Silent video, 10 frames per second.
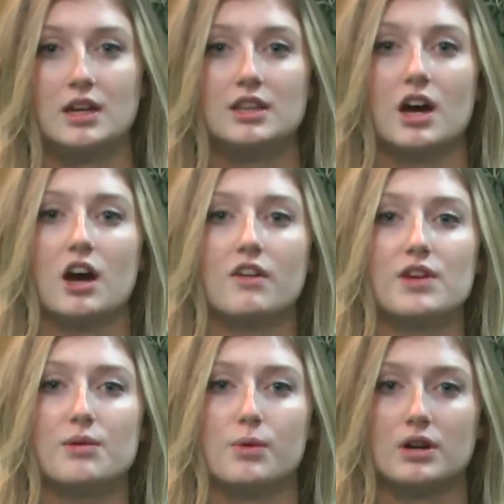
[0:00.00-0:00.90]
The Harvey
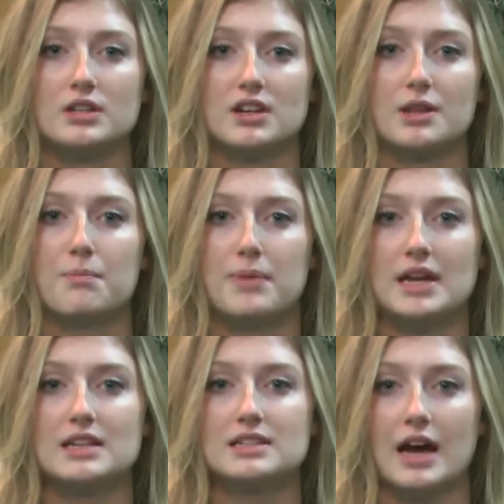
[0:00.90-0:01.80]
Awards are the
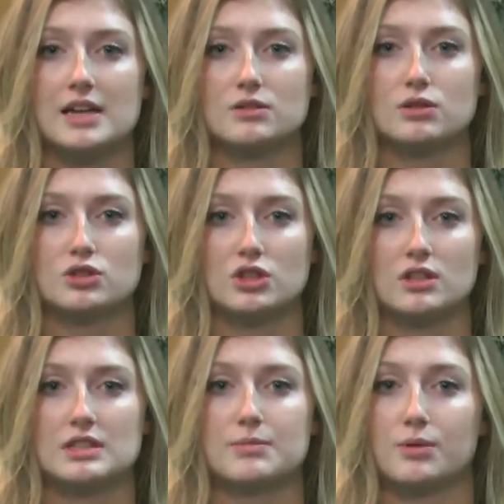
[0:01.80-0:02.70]
biggest high school
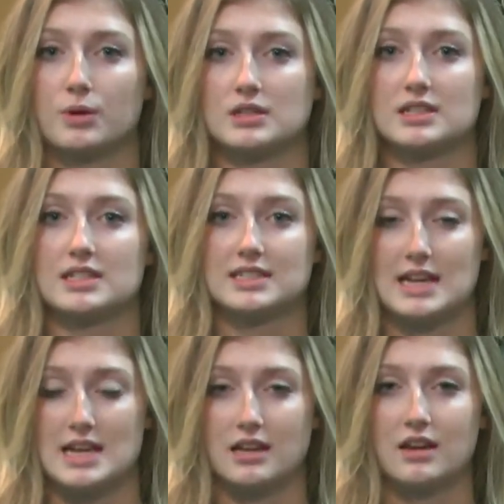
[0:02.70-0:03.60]
journalism awards in the
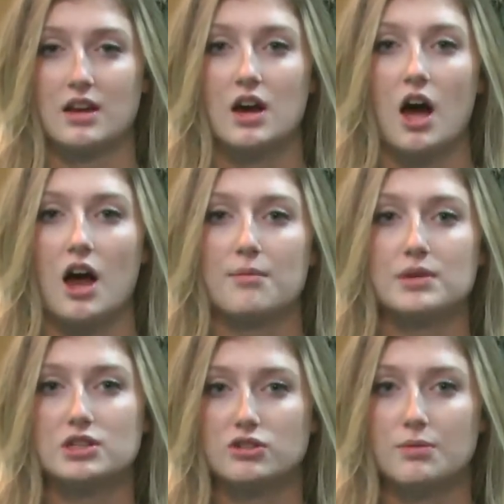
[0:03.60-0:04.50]
state. Our
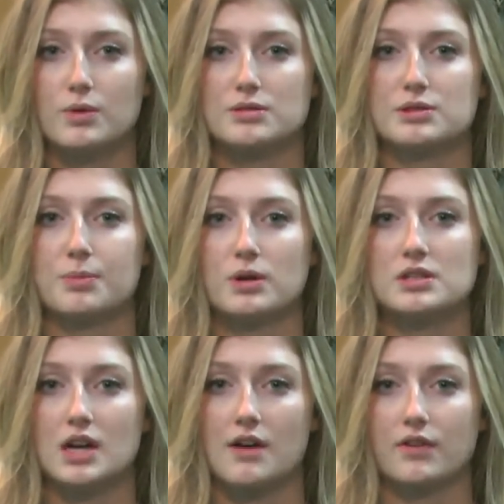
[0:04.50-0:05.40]
Millstream won sports
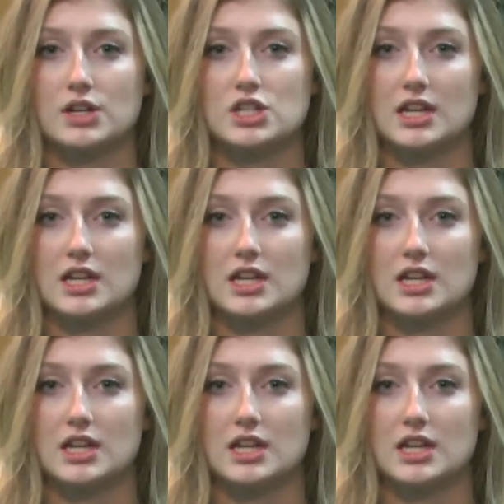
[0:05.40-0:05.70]
coverage and